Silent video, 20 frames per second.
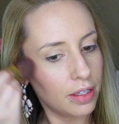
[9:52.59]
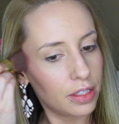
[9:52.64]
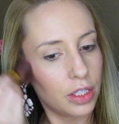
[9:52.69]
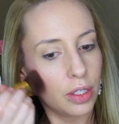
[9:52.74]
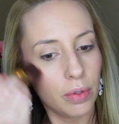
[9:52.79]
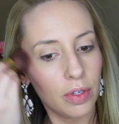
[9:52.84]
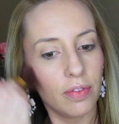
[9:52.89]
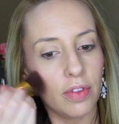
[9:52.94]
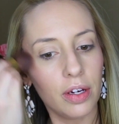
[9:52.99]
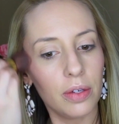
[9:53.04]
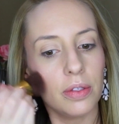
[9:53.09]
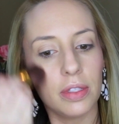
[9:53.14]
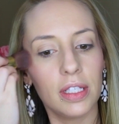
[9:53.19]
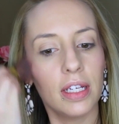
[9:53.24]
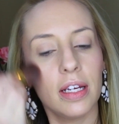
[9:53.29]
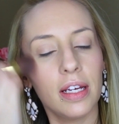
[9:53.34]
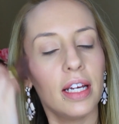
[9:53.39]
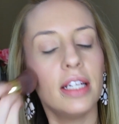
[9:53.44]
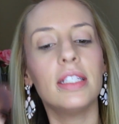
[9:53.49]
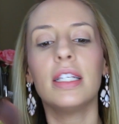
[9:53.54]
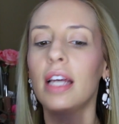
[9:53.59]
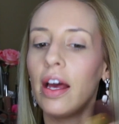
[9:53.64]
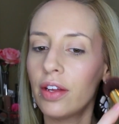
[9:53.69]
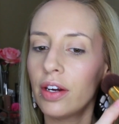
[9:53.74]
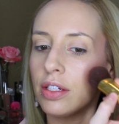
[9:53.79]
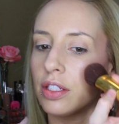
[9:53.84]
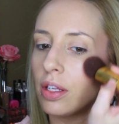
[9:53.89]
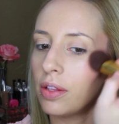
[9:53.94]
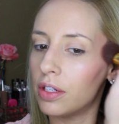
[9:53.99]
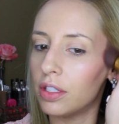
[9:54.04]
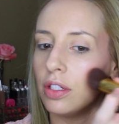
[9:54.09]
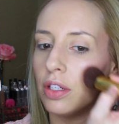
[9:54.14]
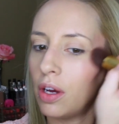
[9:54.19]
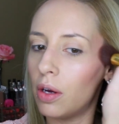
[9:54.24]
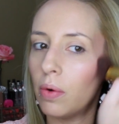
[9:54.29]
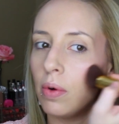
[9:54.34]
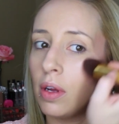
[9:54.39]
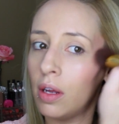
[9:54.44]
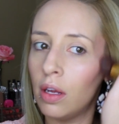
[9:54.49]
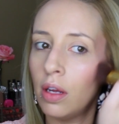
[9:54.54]
the two of those in together so there's no
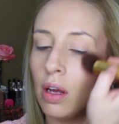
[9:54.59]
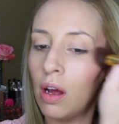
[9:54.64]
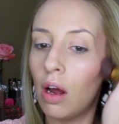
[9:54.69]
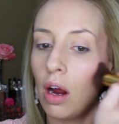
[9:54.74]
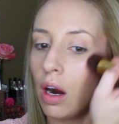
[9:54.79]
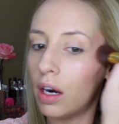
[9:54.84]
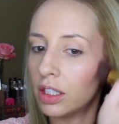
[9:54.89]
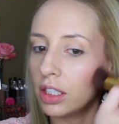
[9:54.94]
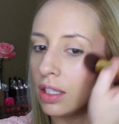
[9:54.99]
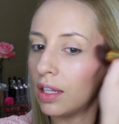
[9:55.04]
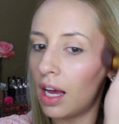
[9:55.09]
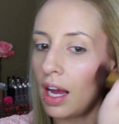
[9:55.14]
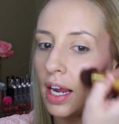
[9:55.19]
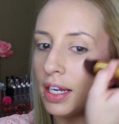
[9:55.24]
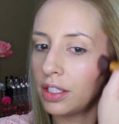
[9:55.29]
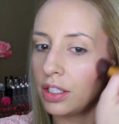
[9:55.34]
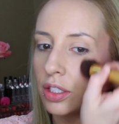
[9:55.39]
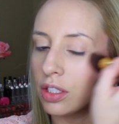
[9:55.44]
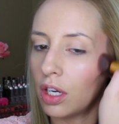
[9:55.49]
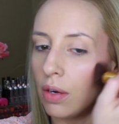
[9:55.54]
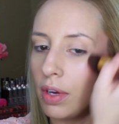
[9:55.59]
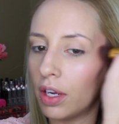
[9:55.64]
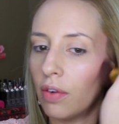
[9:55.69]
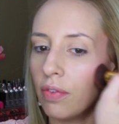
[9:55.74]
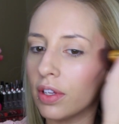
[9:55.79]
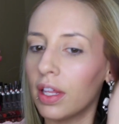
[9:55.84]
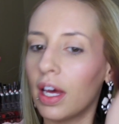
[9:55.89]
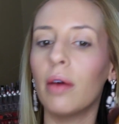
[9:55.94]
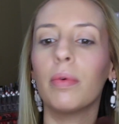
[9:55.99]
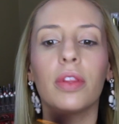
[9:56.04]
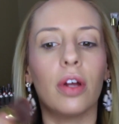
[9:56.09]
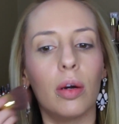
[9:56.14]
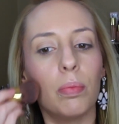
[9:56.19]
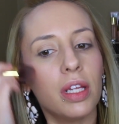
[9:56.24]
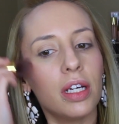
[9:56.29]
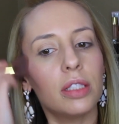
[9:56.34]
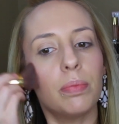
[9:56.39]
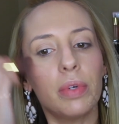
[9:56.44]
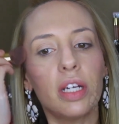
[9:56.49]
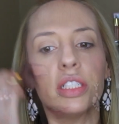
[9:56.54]
harsh lines. Just going over that with our
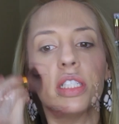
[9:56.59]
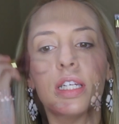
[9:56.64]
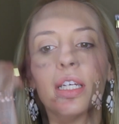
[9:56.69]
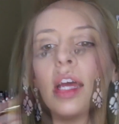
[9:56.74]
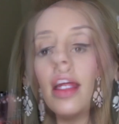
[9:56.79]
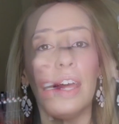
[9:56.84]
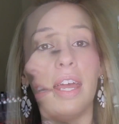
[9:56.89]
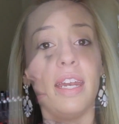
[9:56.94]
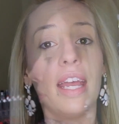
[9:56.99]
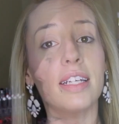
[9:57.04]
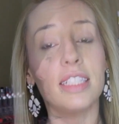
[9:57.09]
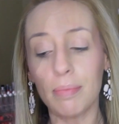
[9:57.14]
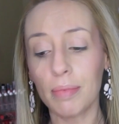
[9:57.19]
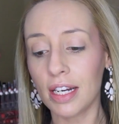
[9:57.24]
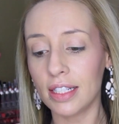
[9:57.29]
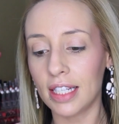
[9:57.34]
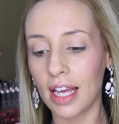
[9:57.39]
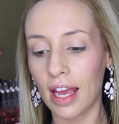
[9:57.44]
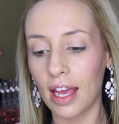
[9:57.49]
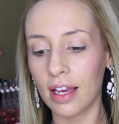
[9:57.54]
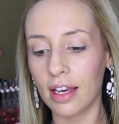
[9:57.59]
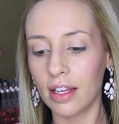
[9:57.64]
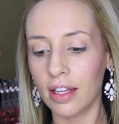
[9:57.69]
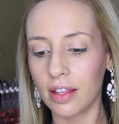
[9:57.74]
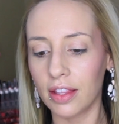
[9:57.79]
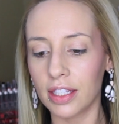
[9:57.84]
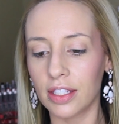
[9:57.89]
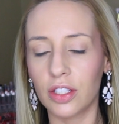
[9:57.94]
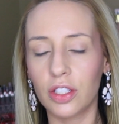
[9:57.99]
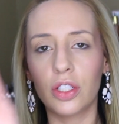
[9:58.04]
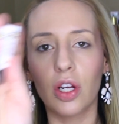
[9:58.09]
blush brush again. And next I'm going to take this